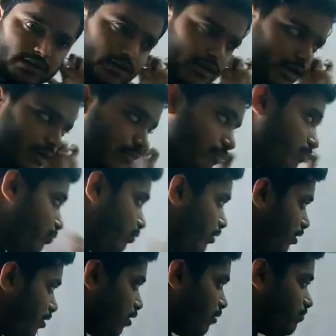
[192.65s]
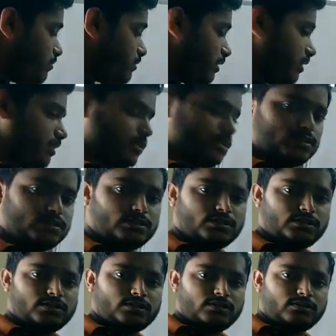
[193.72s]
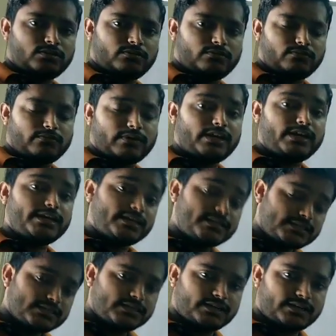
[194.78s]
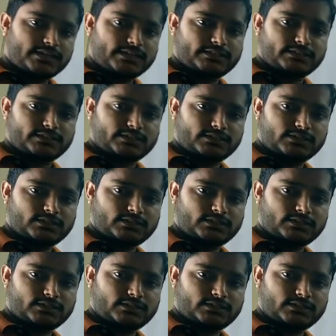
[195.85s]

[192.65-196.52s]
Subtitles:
try to pull the object while it is in rest,